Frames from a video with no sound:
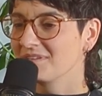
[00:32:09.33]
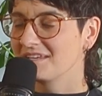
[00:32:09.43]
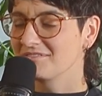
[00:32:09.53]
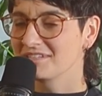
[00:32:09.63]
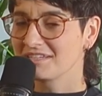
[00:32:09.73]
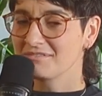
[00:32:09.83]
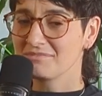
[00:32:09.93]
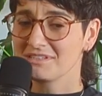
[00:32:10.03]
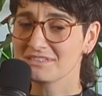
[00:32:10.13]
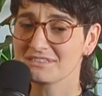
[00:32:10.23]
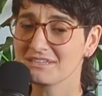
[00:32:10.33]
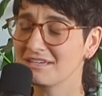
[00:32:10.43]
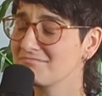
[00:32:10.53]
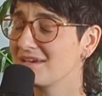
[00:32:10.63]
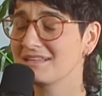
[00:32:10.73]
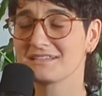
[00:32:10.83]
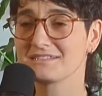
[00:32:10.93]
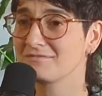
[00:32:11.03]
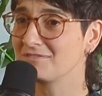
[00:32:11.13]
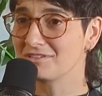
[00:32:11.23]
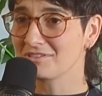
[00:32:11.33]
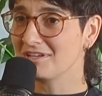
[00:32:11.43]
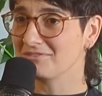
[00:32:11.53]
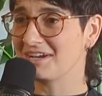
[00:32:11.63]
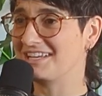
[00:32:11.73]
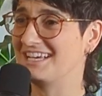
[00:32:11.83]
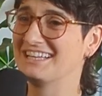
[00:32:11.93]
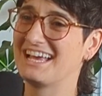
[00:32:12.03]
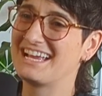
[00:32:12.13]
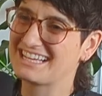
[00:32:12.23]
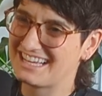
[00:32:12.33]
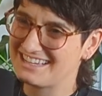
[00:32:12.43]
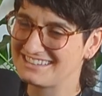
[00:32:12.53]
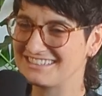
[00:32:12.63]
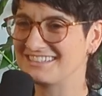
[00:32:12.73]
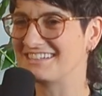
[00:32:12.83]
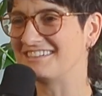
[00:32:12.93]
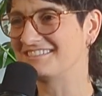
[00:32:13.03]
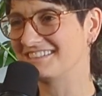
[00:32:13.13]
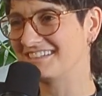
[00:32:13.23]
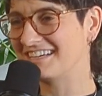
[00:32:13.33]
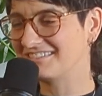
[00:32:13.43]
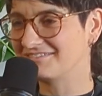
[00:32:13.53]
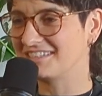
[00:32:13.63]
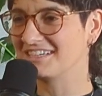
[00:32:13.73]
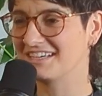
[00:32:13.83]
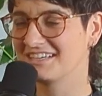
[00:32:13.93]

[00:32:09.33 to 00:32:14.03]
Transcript: And I was like, can we just like make this official already? Like, and you know, and we